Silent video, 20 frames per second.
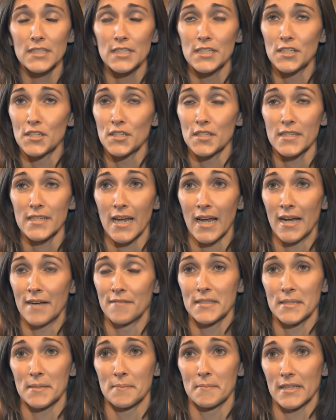To just
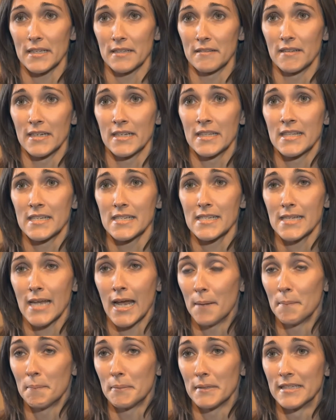have something like this
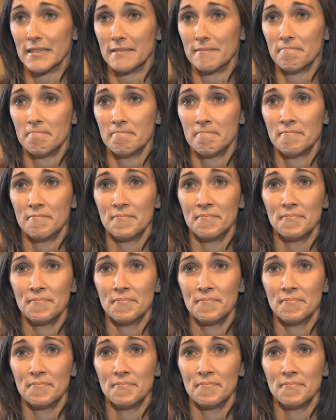happen,